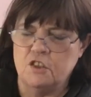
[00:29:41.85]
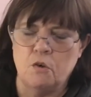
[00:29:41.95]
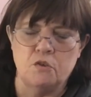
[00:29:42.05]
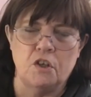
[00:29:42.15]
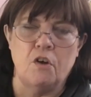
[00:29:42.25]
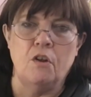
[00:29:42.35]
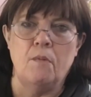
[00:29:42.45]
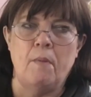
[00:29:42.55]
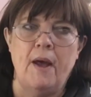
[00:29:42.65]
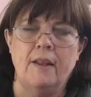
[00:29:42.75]
sort of
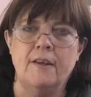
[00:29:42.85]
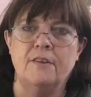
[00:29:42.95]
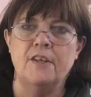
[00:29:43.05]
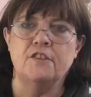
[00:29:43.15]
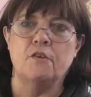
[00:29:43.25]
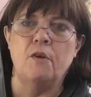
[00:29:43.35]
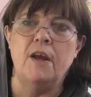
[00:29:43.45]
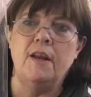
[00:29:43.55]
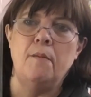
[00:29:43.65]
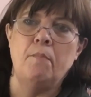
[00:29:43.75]
colour palette, this
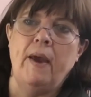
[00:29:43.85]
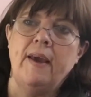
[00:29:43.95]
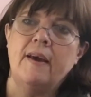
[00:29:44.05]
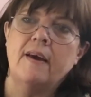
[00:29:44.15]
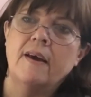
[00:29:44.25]
greeny pink.